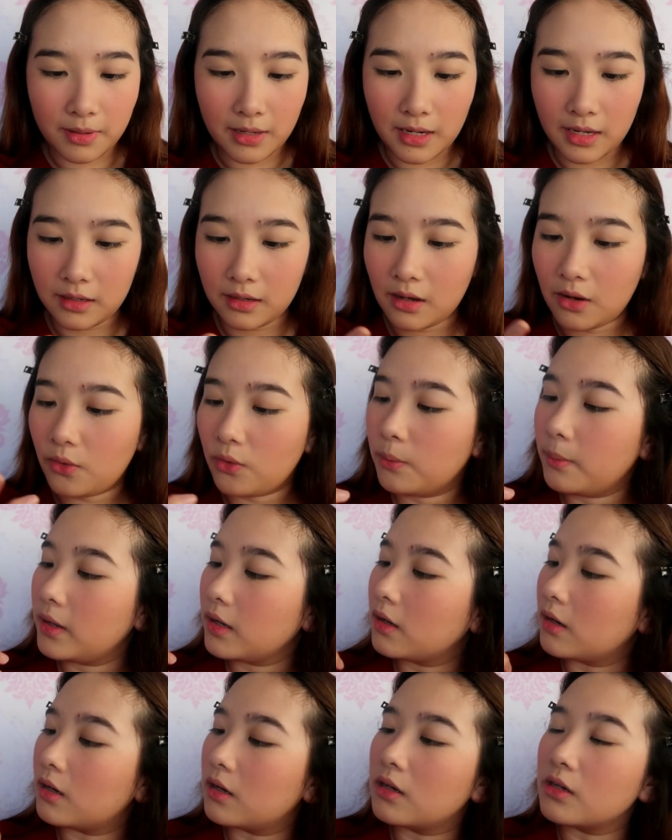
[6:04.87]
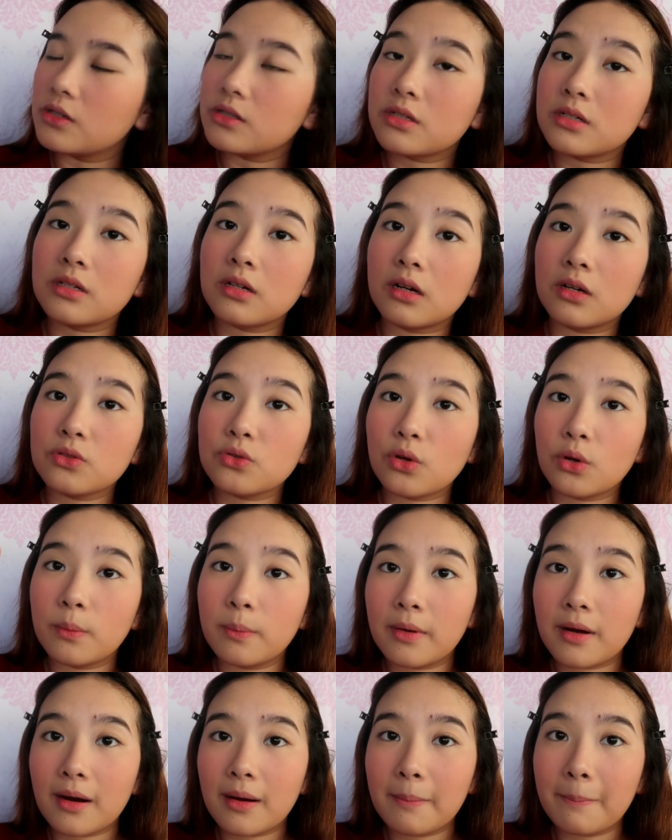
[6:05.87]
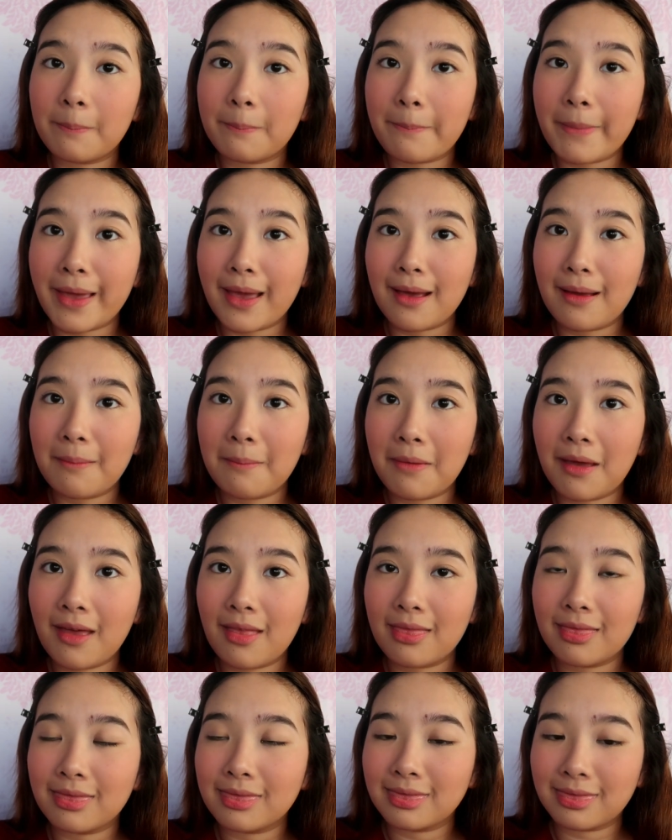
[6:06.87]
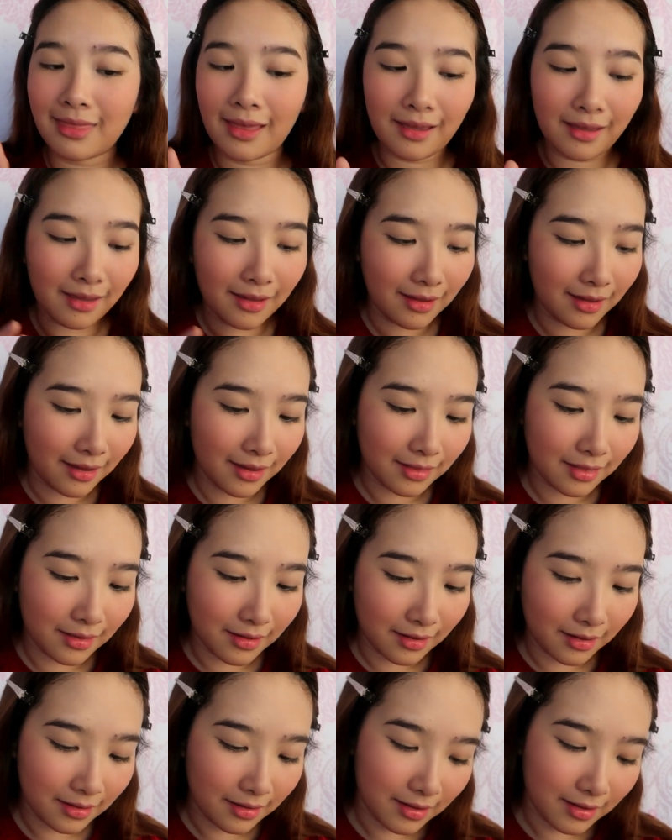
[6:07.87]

Belena. Oh my gosh, sobrang pigmented.